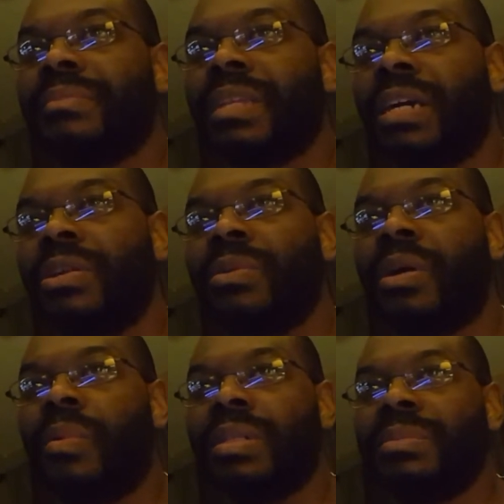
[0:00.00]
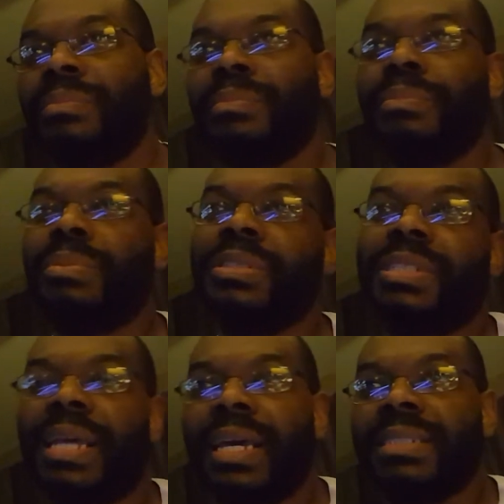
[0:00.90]
I know when I watched Butch
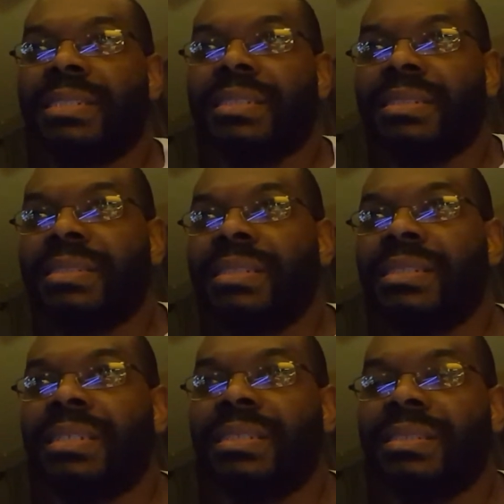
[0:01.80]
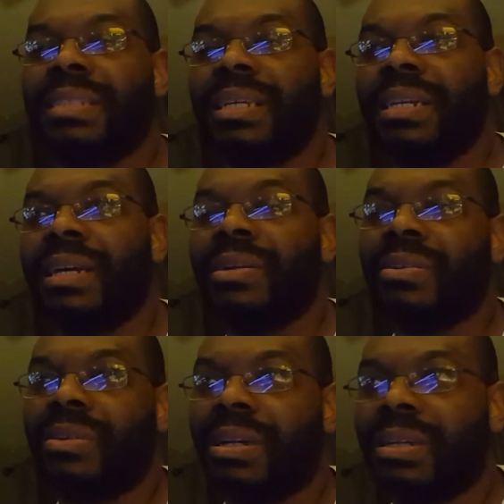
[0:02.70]
Cassidy and Sundance as a kid, I
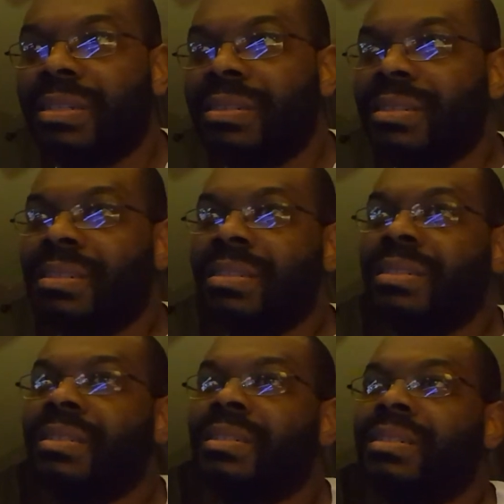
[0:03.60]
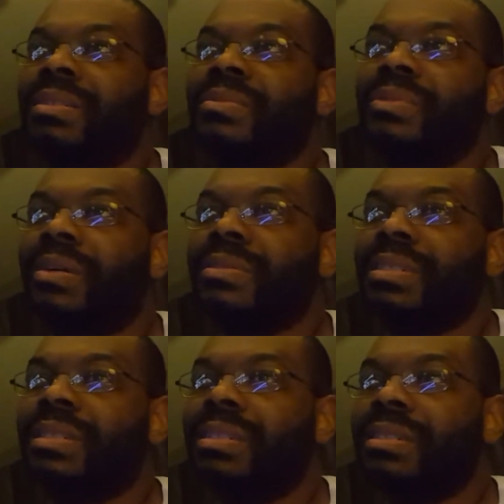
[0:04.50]
cried. When I was a
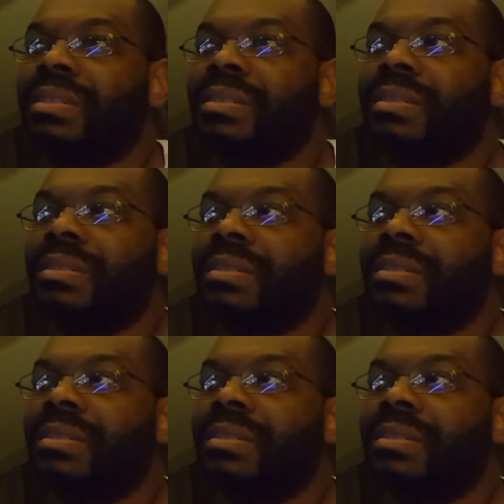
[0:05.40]
kid,